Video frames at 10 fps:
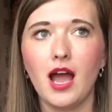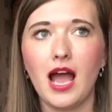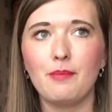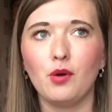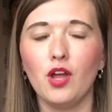
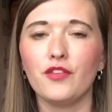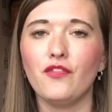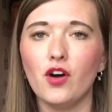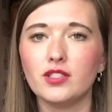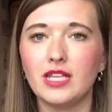I bought the
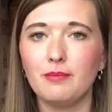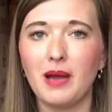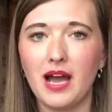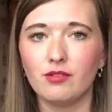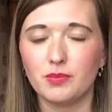
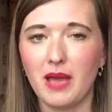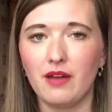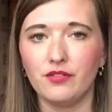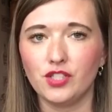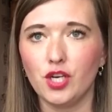£14
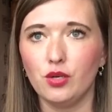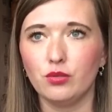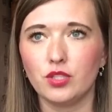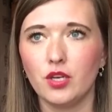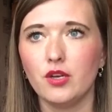pair of
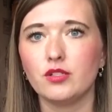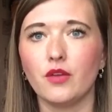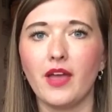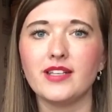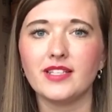shoes
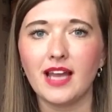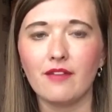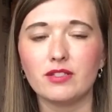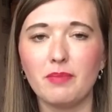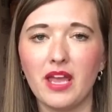so that I didn't
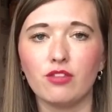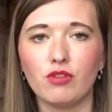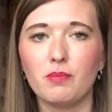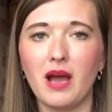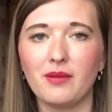have to pay
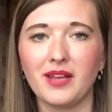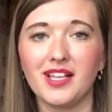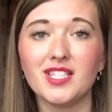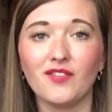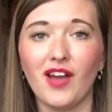
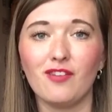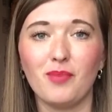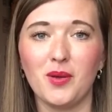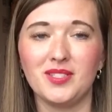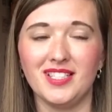£3.95
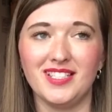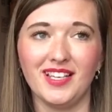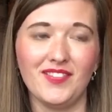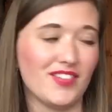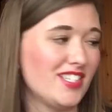postage
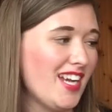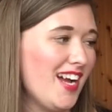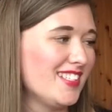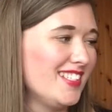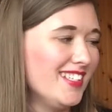delivery
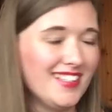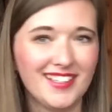charge.